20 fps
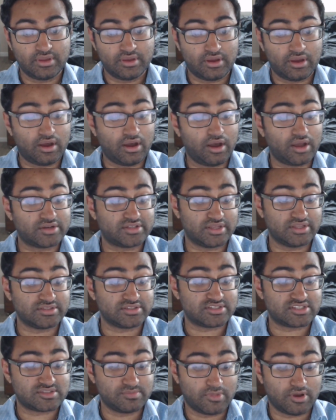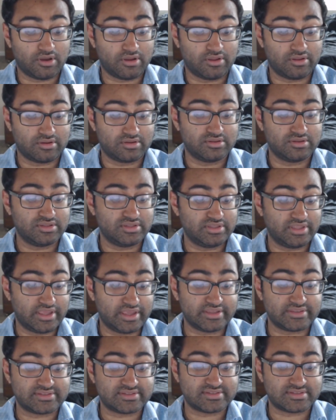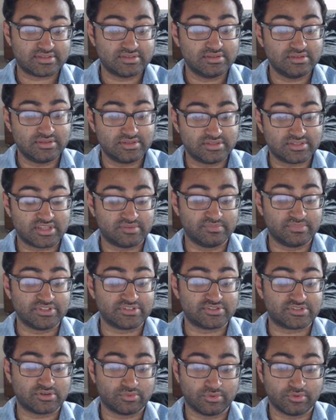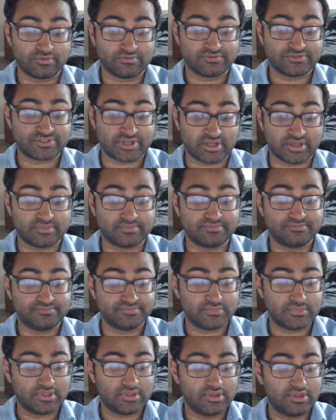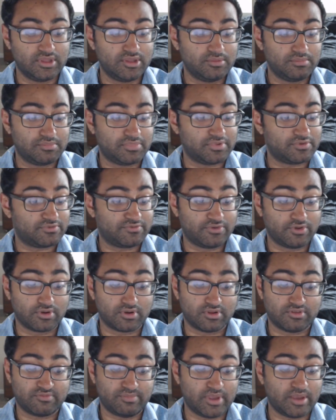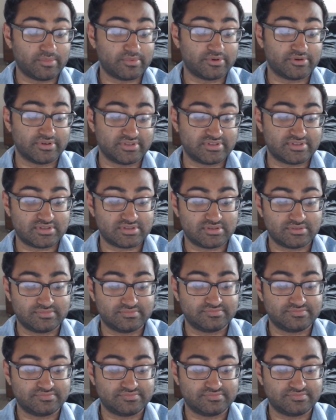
Hot and small, yes, said Mr. Wolfshiem, but full of memories.